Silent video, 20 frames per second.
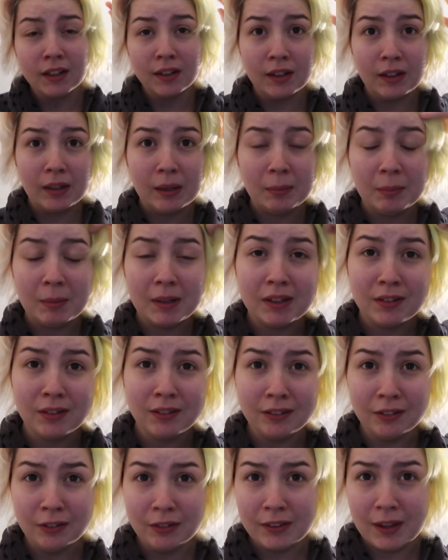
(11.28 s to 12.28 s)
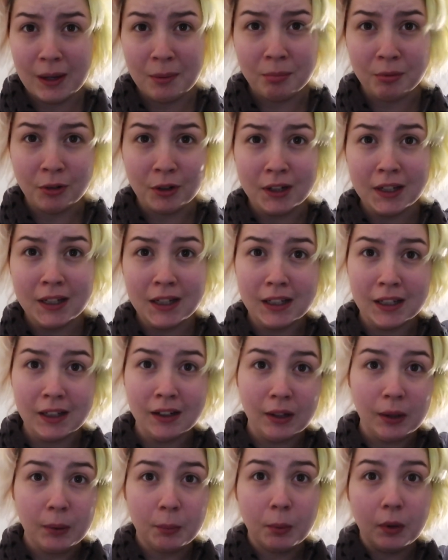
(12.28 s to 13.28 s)
It doesn't look that bright in
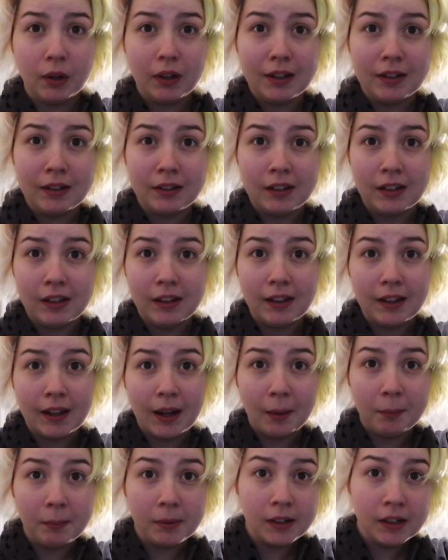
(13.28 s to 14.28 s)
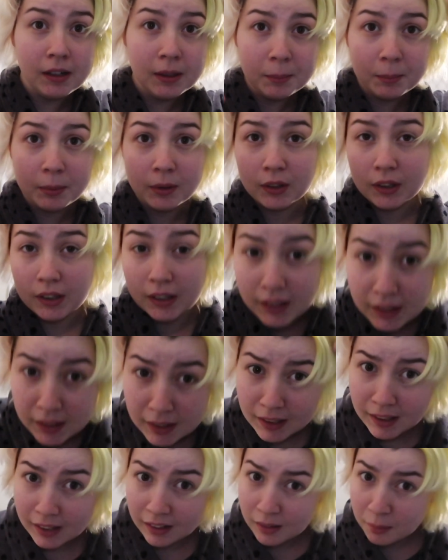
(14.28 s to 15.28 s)
like what I can see in the camera, but
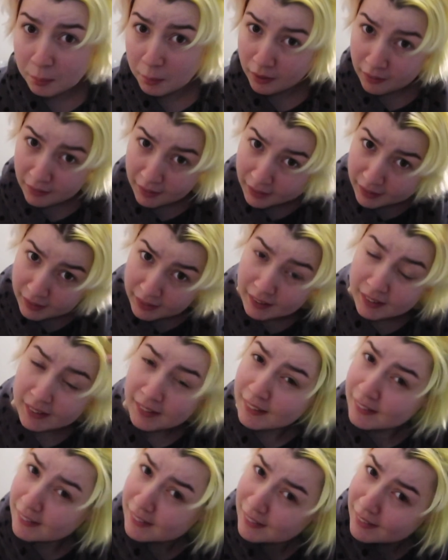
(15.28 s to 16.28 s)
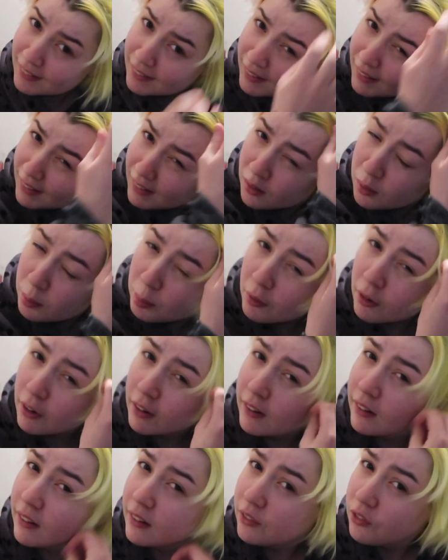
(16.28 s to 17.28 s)
like in the mirror it's
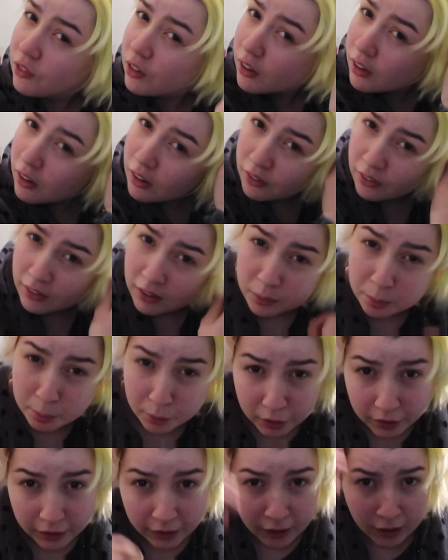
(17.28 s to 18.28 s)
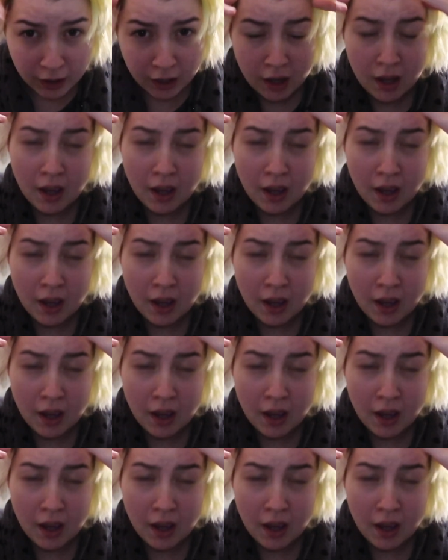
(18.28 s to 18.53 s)
bright, and in real life it's bright.